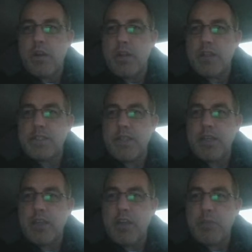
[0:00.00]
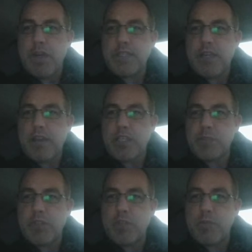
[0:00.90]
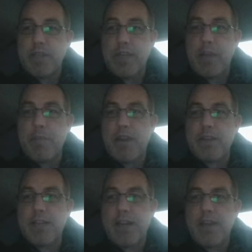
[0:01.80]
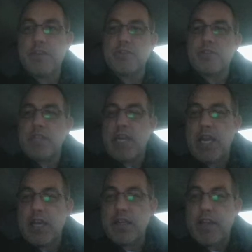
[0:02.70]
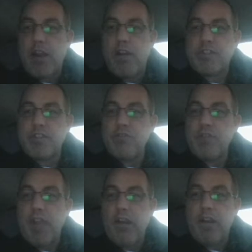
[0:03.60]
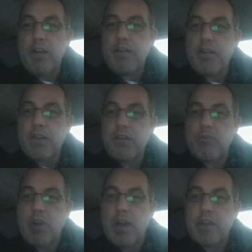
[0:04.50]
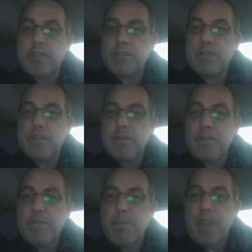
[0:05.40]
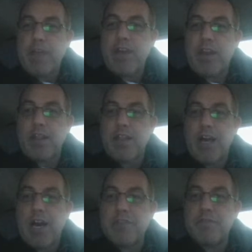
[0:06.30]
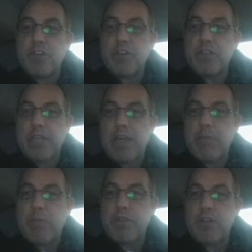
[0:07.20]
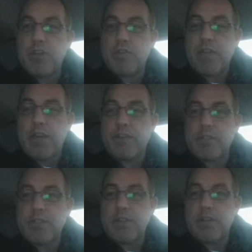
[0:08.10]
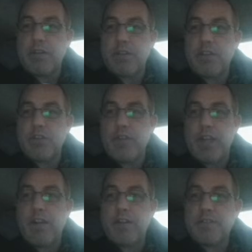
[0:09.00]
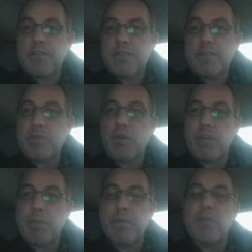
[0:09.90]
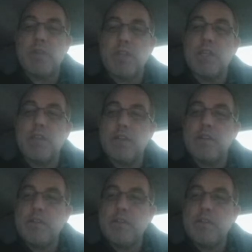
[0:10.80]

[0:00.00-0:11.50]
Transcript: Let's see. My tile has been good to me. Yeah, man. Tiles and Garrett's. The new Garrett rocks. I've had a lot of good time with the new tiles and the new Garretts. Both of them have been really good.